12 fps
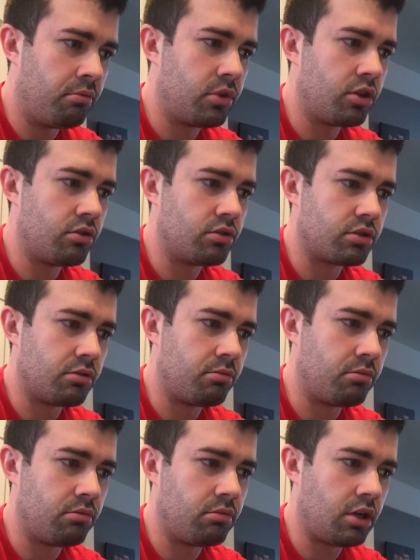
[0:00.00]
Use
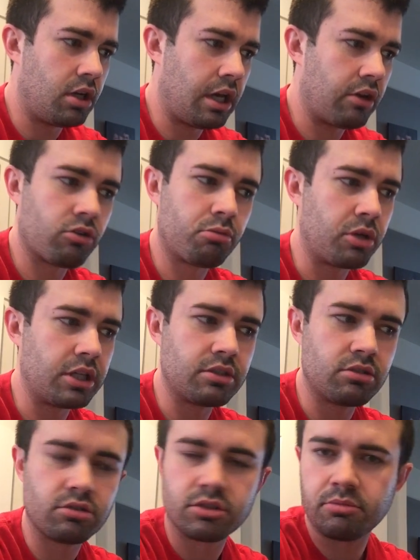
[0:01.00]
some air
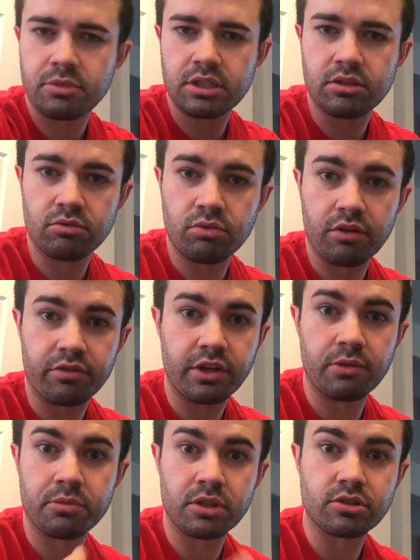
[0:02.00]
abrasion or something to roughen
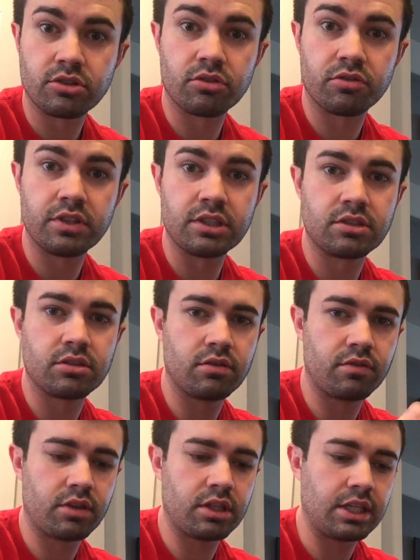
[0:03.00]
up the surface
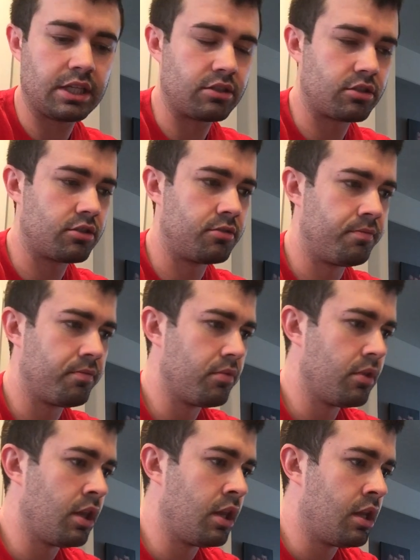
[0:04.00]
of the denture.
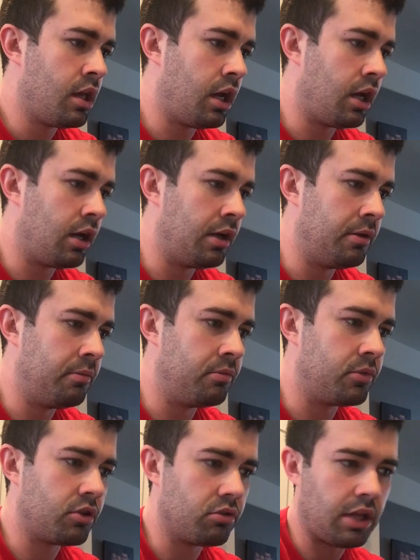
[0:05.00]

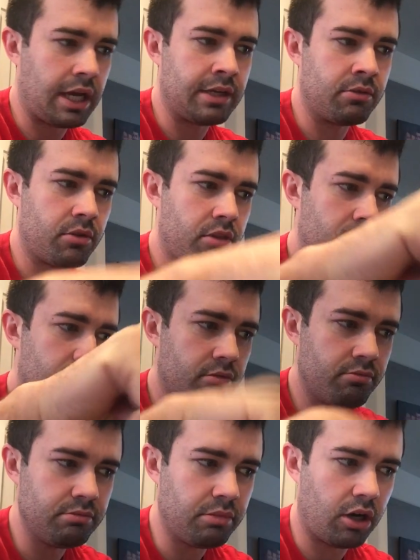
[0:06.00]
You line it with
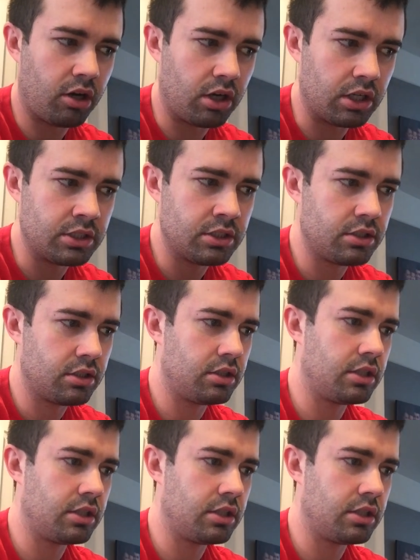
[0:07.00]
some bond.